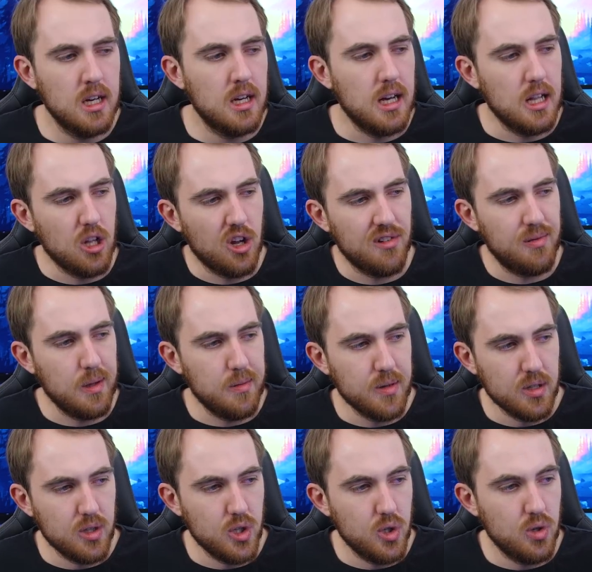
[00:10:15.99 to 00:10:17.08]
A lot of people
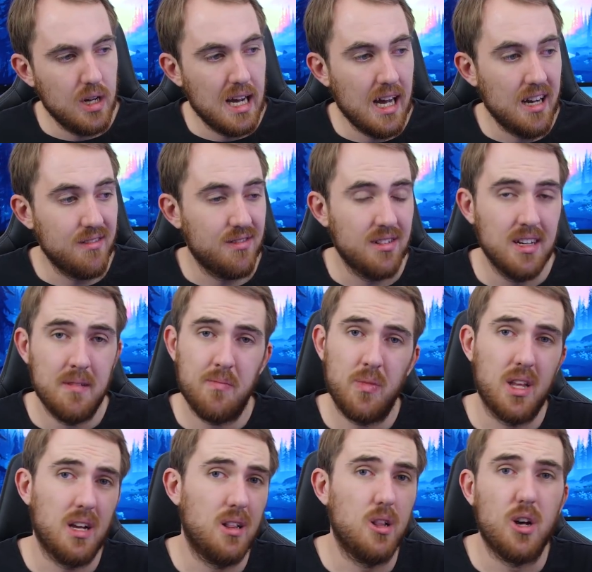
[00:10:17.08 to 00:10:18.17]
do have
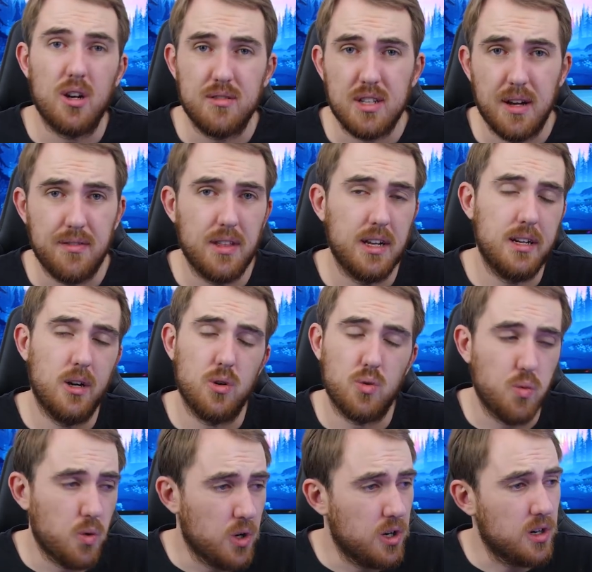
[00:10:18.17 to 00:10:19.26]
a lot of stuff that don't
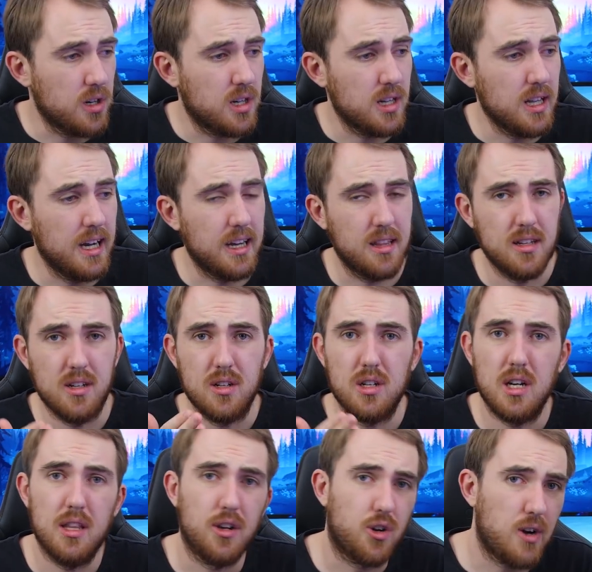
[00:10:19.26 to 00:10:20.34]
work, like their,
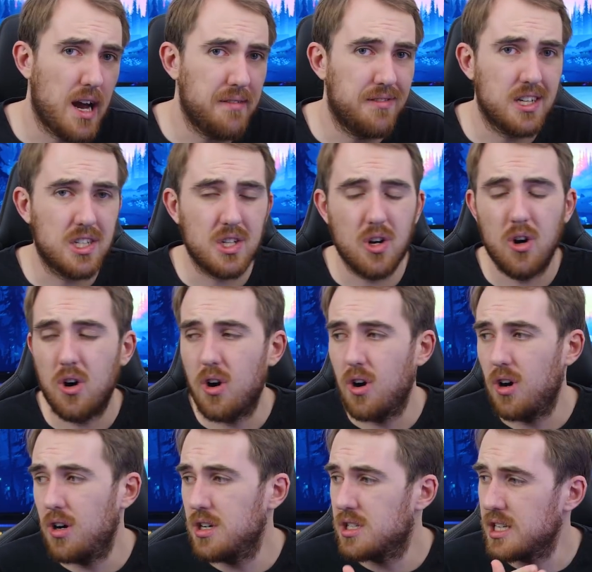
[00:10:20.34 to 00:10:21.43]
their graphics
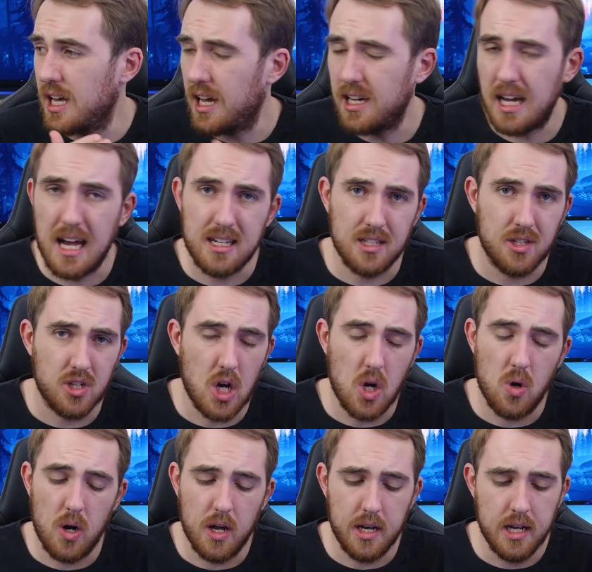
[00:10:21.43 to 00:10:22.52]
cards uh, and so
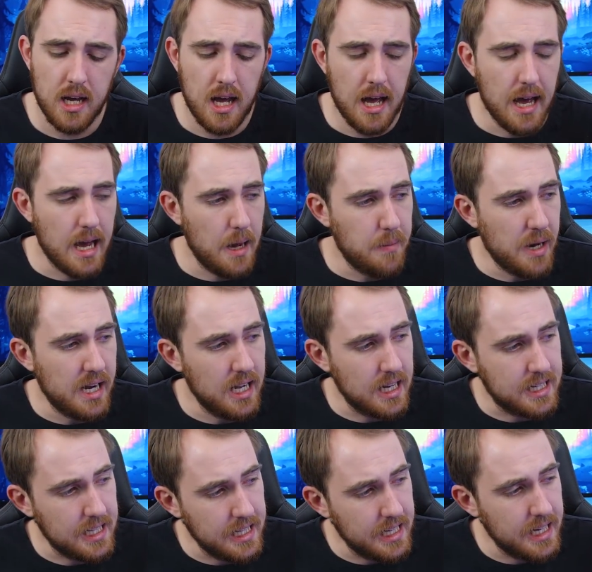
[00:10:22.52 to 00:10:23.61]
on, uh, but
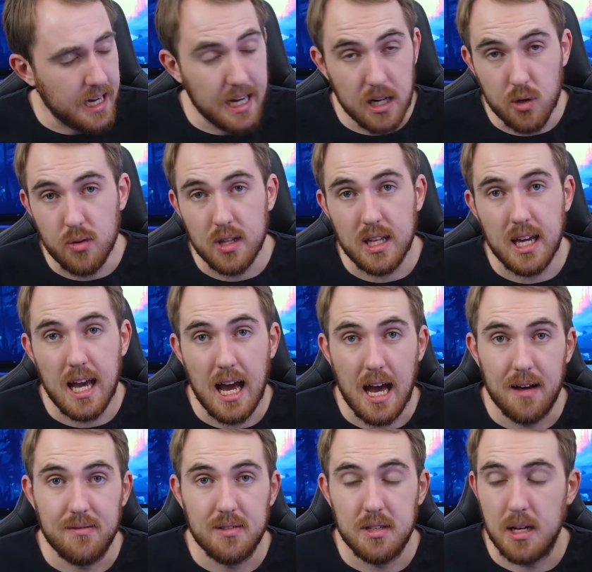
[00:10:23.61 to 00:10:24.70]
luckily I don't really
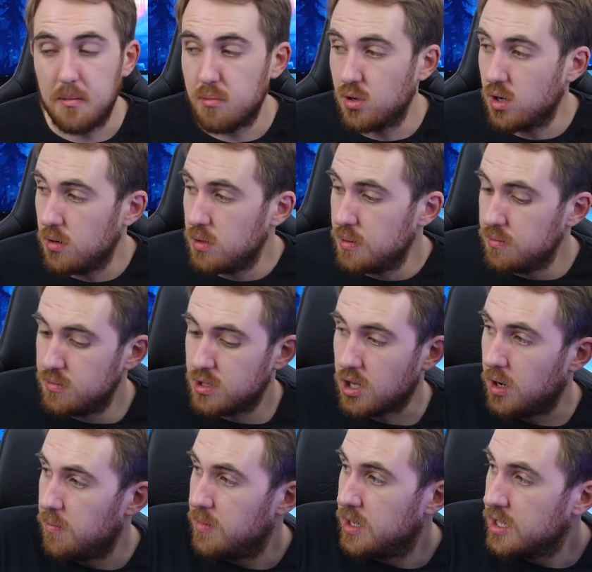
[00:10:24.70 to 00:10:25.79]
have that problem.
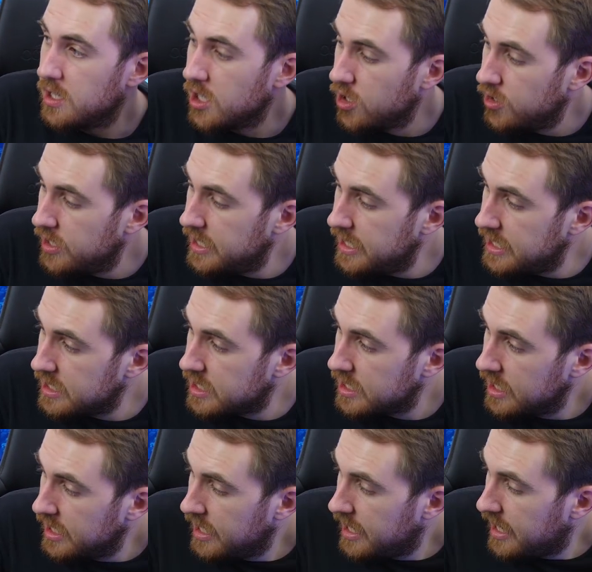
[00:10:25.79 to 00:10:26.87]
So here it is,
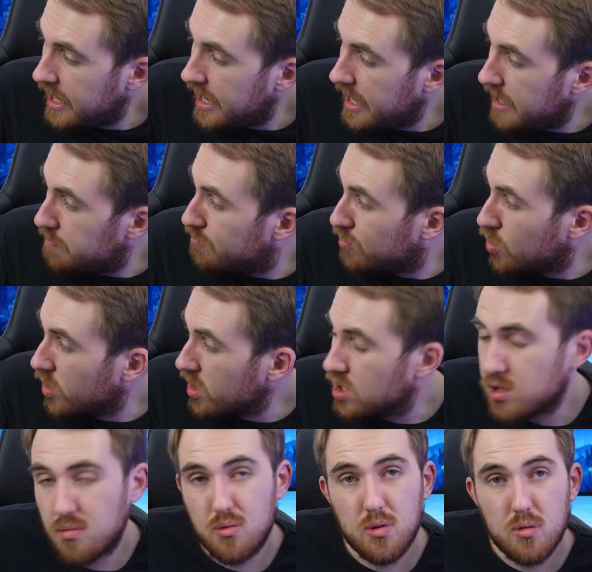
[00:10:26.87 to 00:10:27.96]
uh,
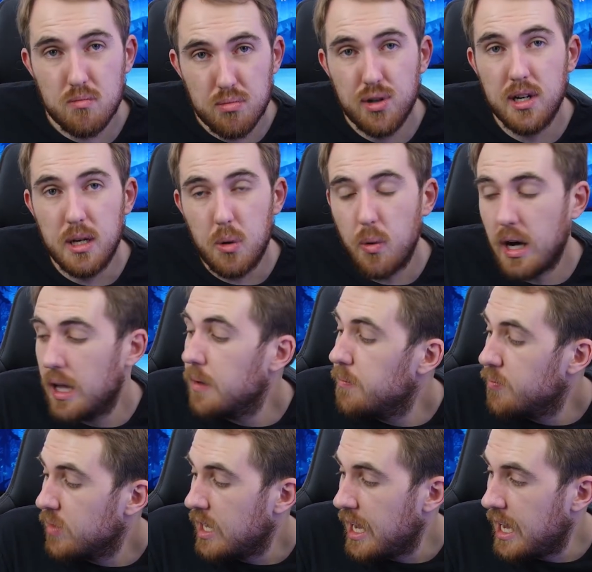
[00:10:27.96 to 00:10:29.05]
works pretty well.
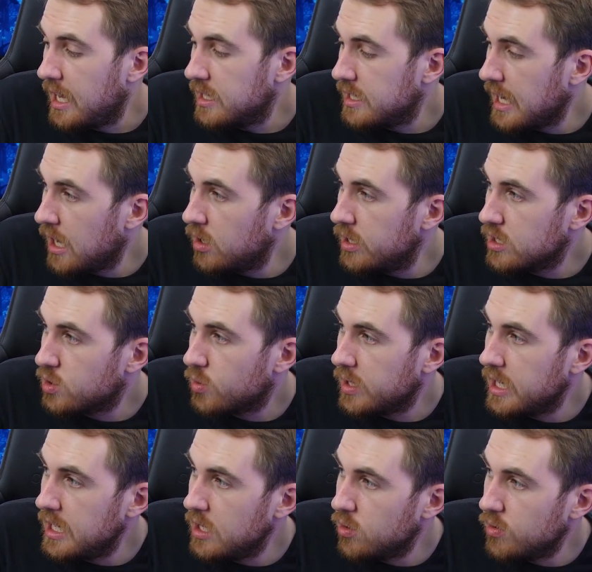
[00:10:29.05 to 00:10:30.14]
And now let's
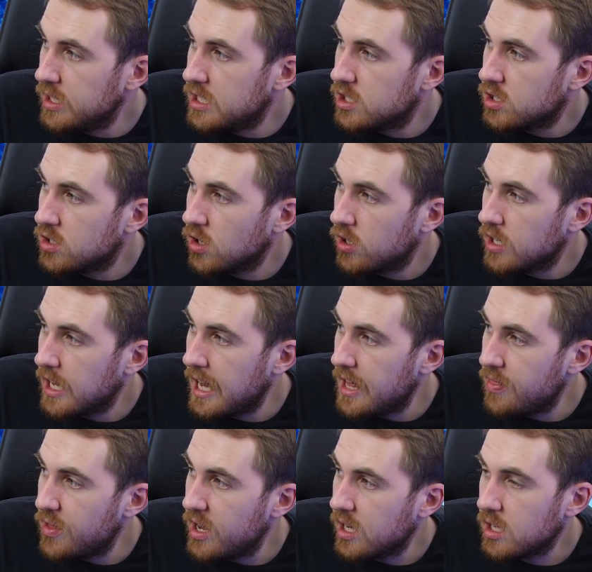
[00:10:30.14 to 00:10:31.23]
quickly restart
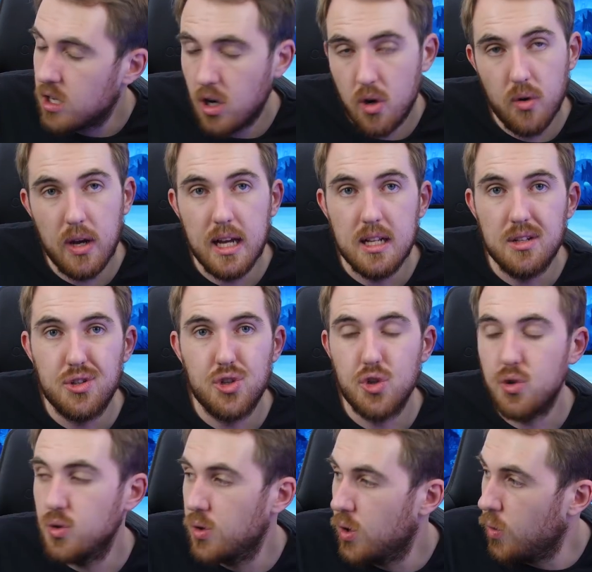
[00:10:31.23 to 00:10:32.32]
and then go
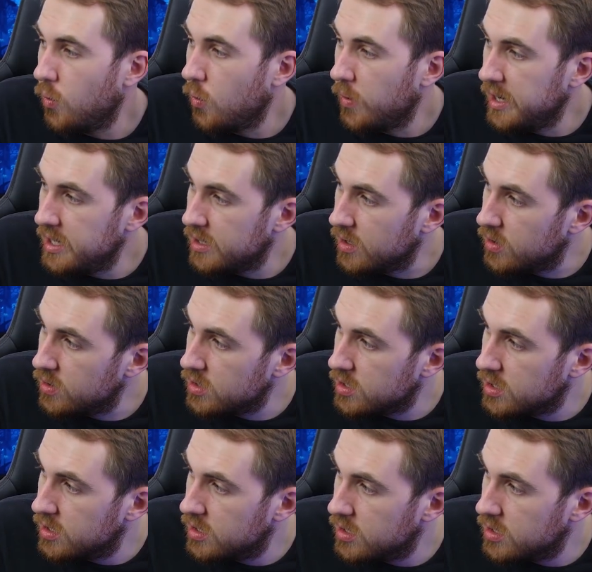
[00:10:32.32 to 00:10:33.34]
into Windows.